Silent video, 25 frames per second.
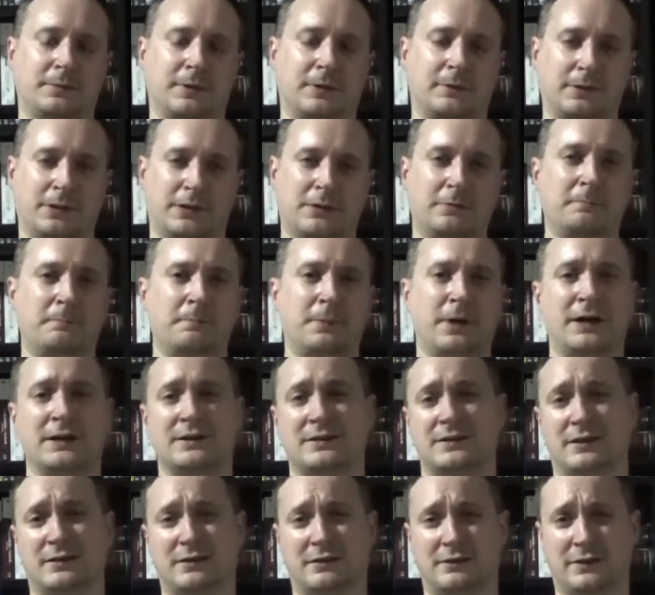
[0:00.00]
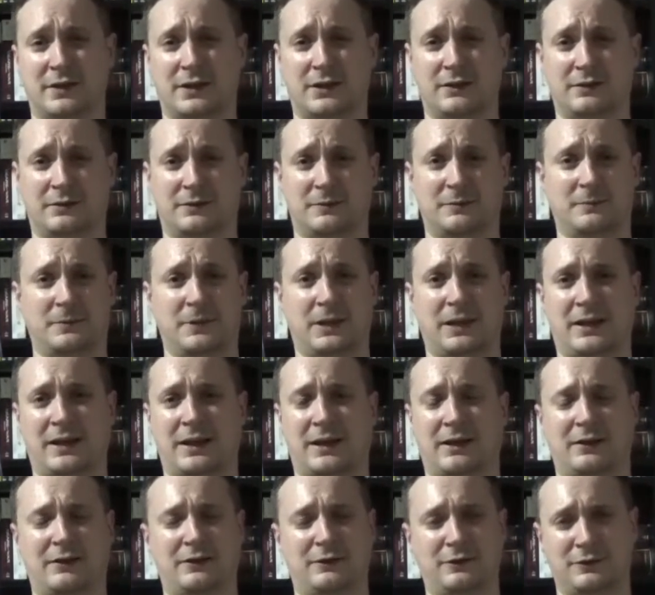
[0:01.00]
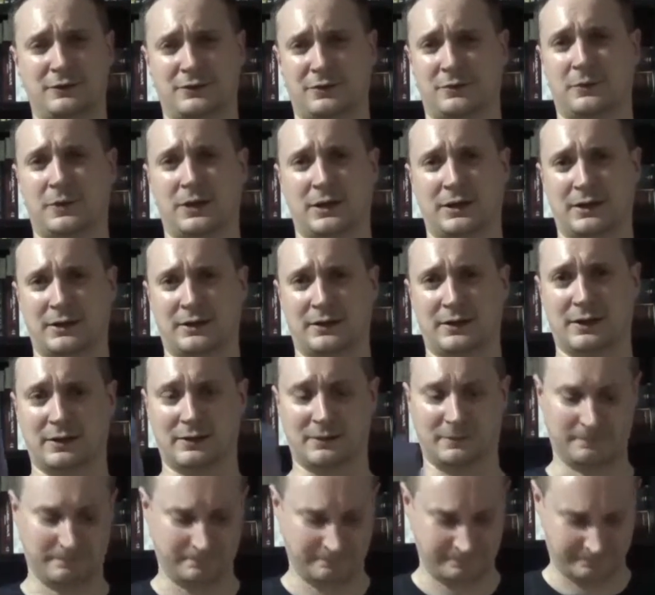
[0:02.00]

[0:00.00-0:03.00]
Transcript: probably the best out of all of them, and that includes The Walking Dead.